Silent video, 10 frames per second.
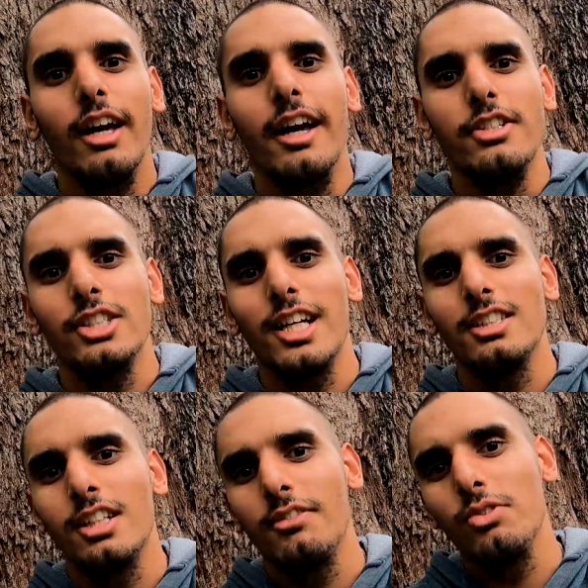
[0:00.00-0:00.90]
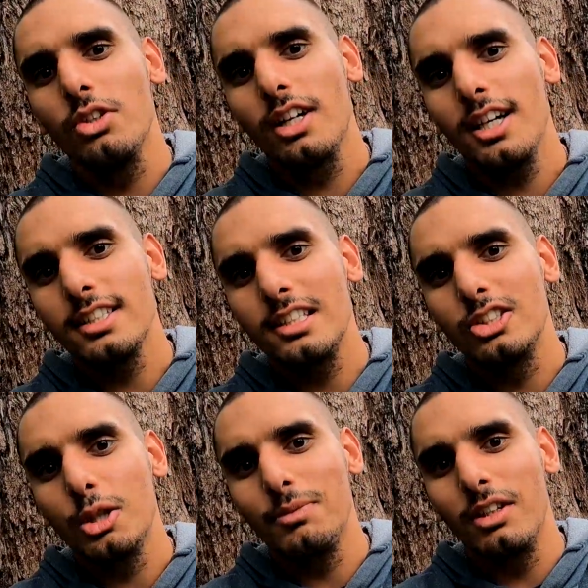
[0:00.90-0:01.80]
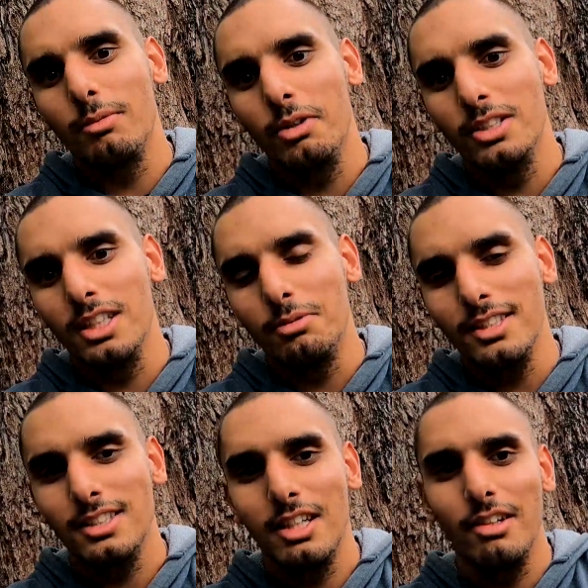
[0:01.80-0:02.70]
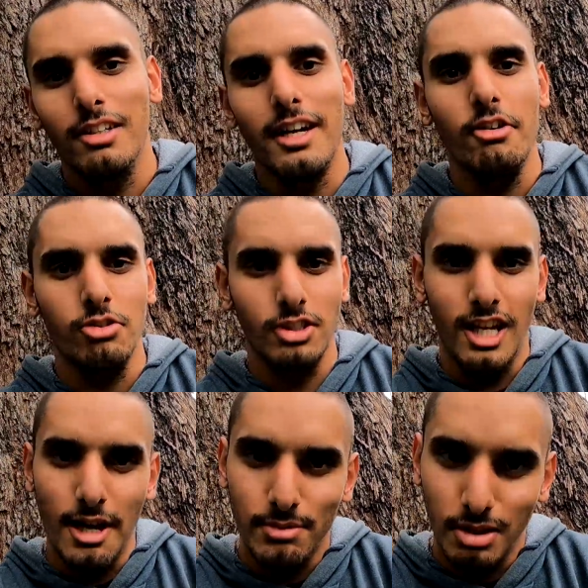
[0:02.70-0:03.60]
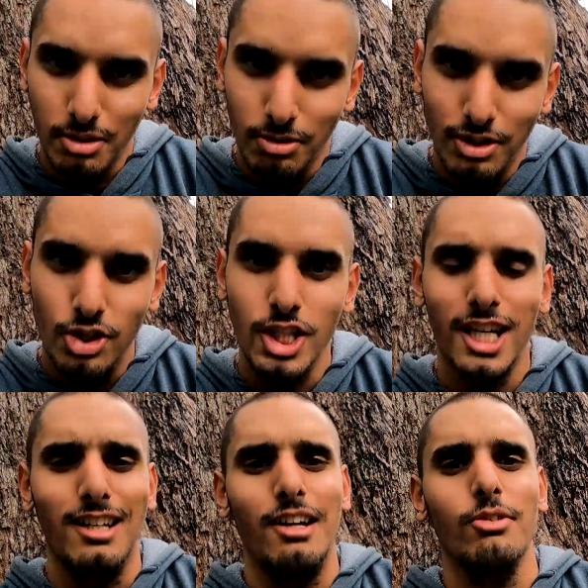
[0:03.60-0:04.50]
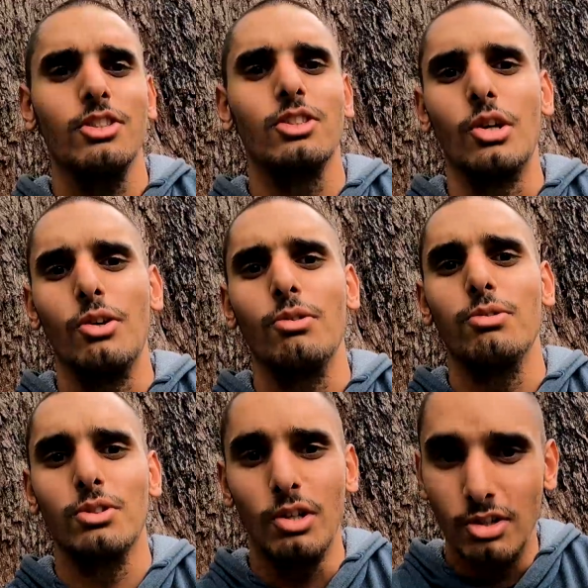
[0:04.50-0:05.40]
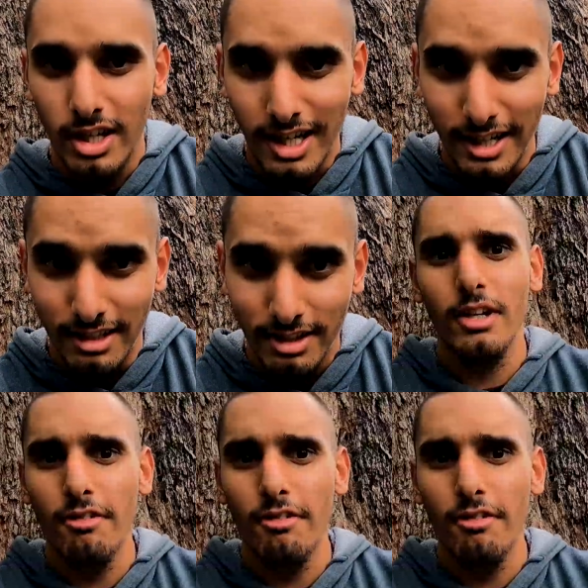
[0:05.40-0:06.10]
and just outside of Newcastle stopped at the roadside rest area, and I was just absolutely shattered. I was so tired.